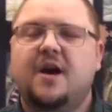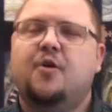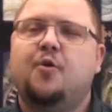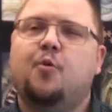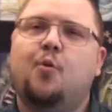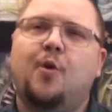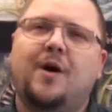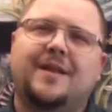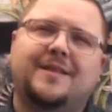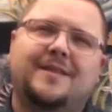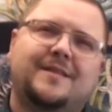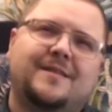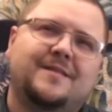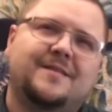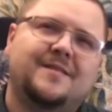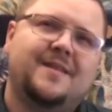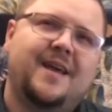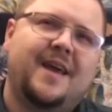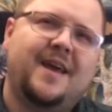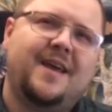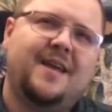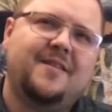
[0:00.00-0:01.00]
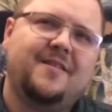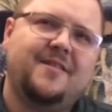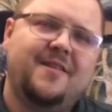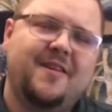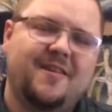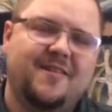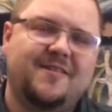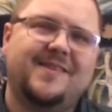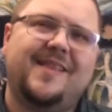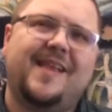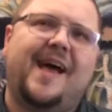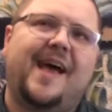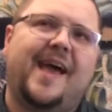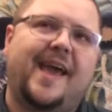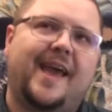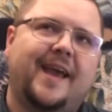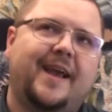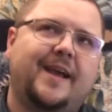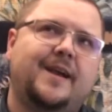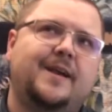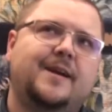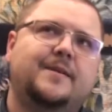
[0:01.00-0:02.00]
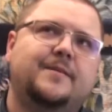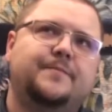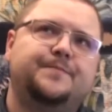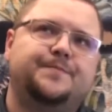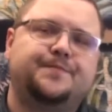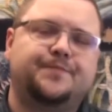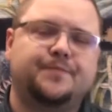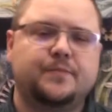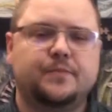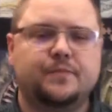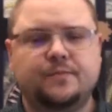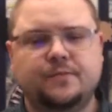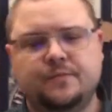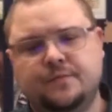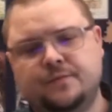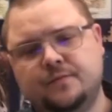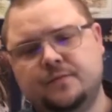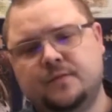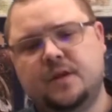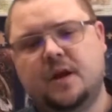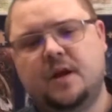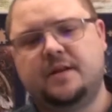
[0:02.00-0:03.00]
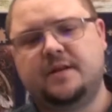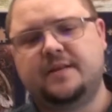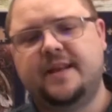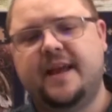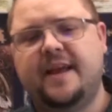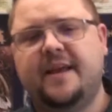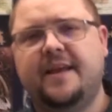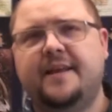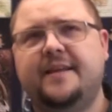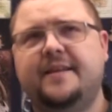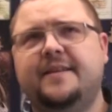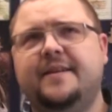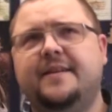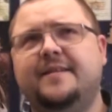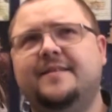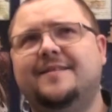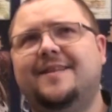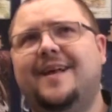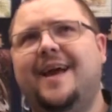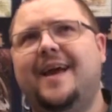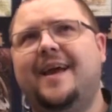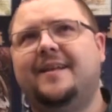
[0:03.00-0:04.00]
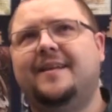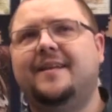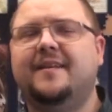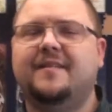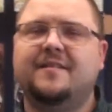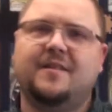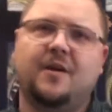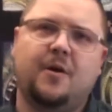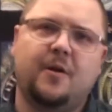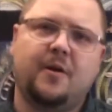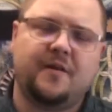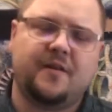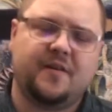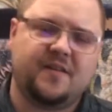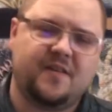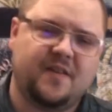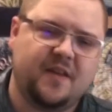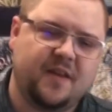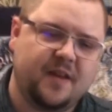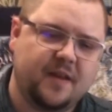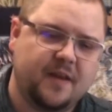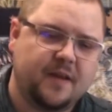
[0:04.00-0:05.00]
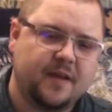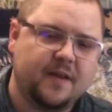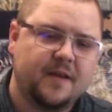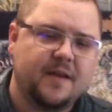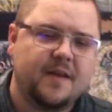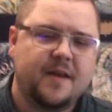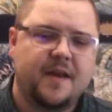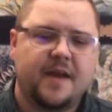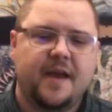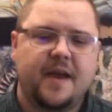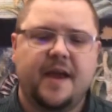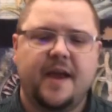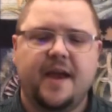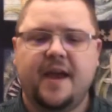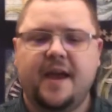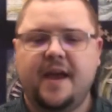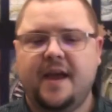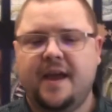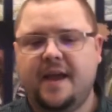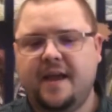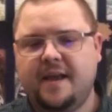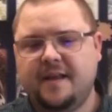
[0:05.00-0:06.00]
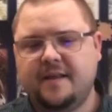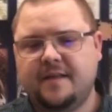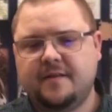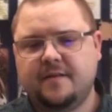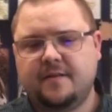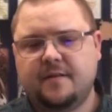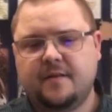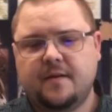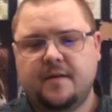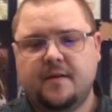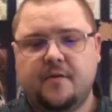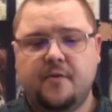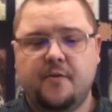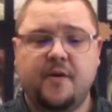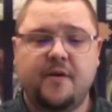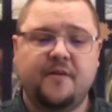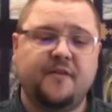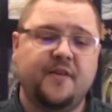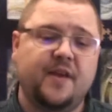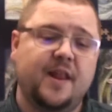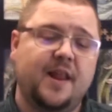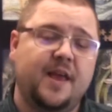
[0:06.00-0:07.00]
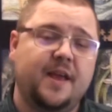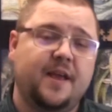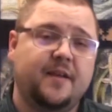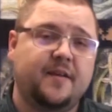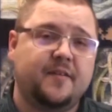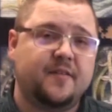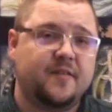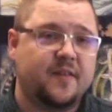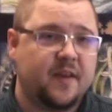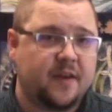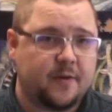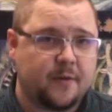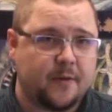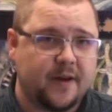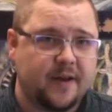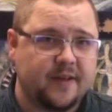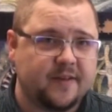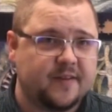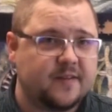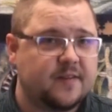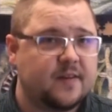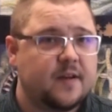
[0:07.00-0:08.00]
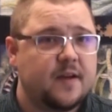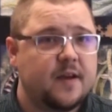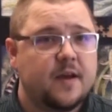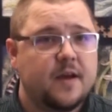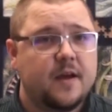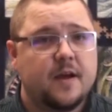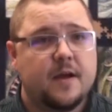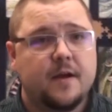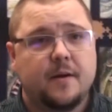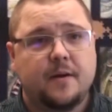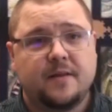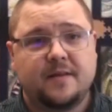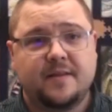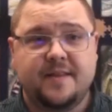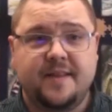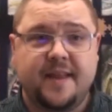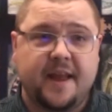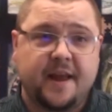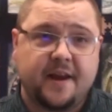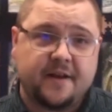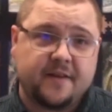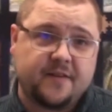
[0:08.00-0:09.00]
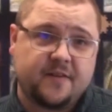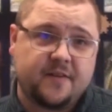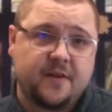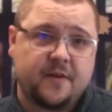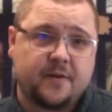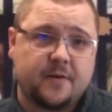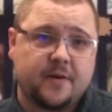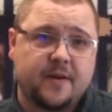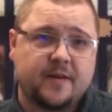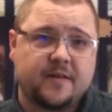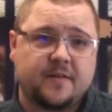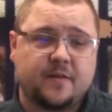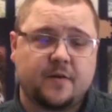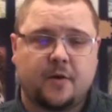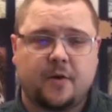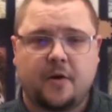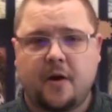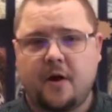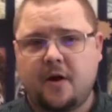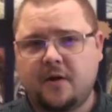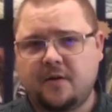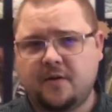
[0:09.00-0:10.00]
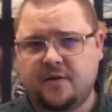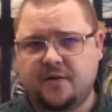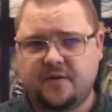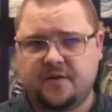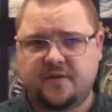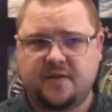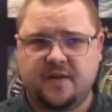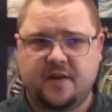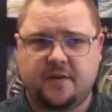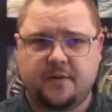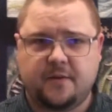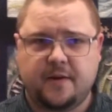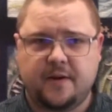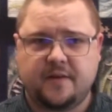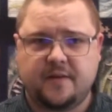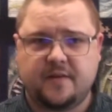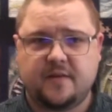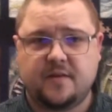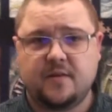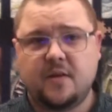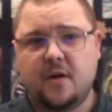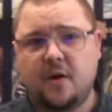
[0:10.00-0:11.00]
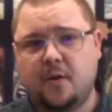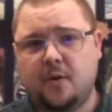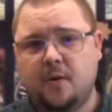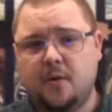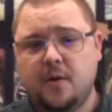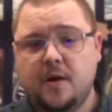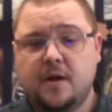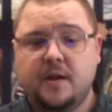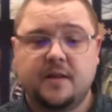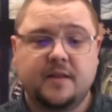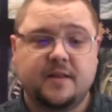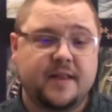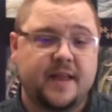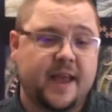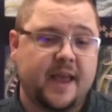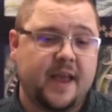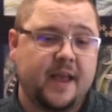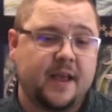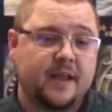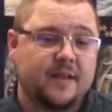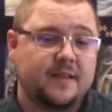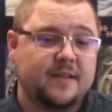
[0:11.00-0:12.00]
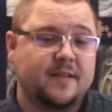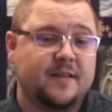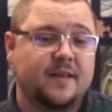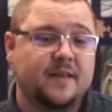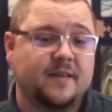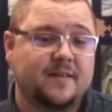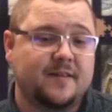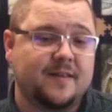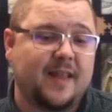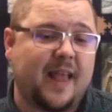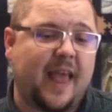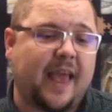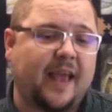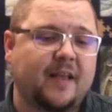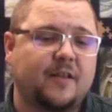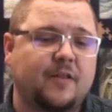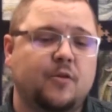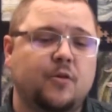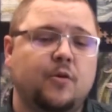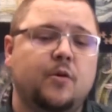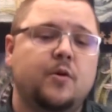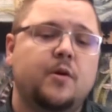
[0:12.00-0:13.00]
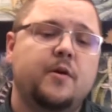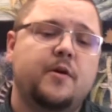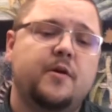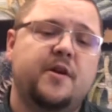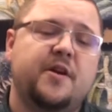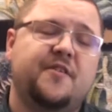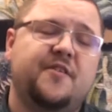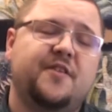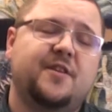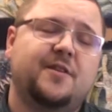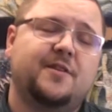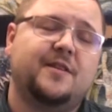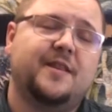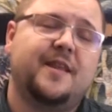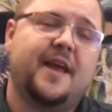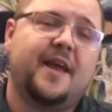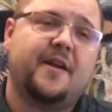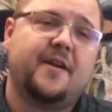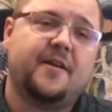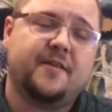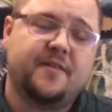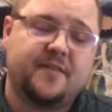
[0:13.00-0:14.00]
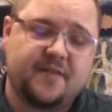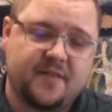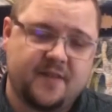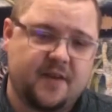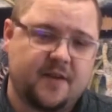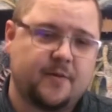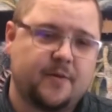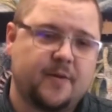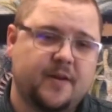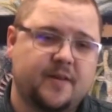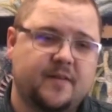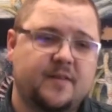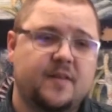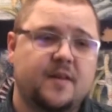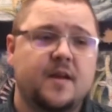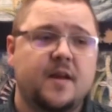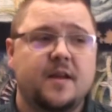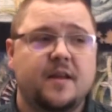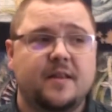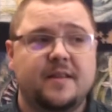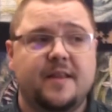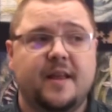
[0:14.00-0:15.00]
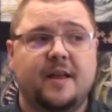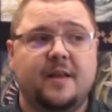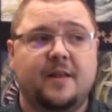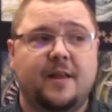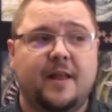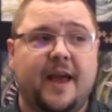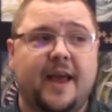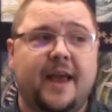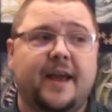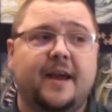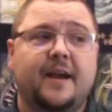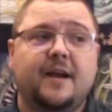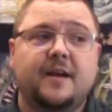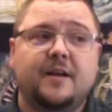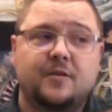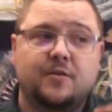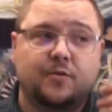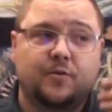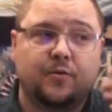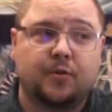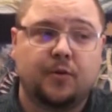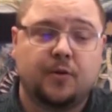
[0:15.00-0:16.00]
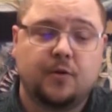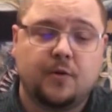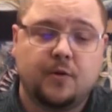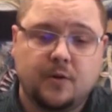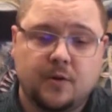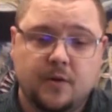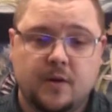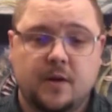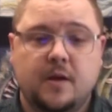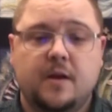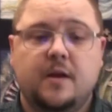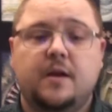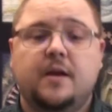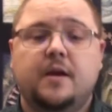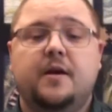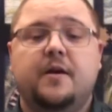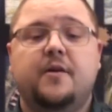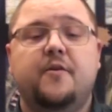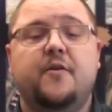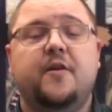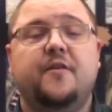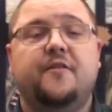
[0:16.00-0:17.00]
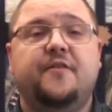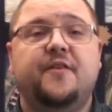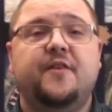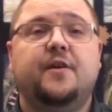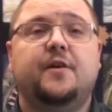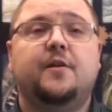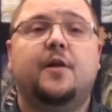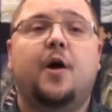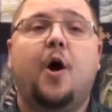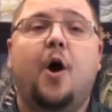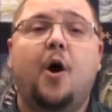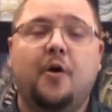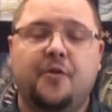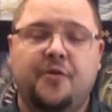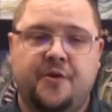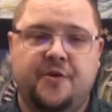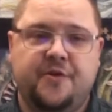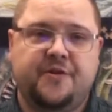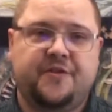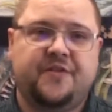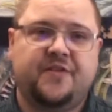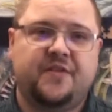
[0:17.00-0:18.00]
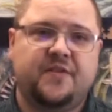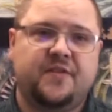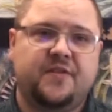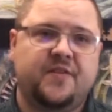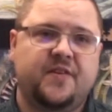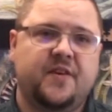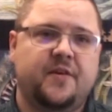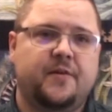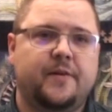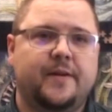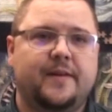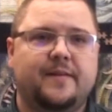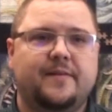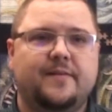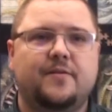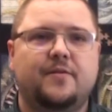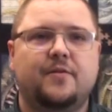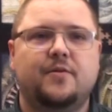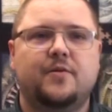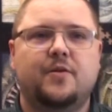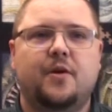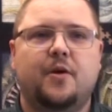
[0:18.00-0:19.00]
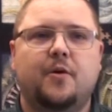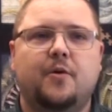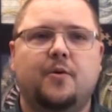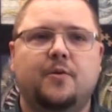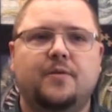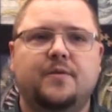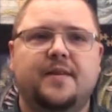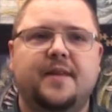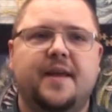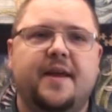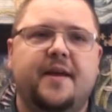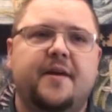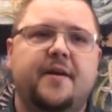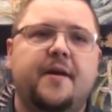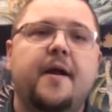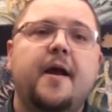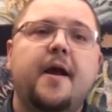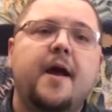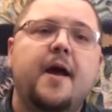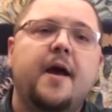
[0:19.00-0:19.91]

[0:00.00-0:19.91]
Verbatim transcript: What they dislike? Mm, they dislike dishonesty and revealing secrets. Their secrets or other secrets? No, they dislike to reveal their secrets. They like to reveal others' secrets, to know their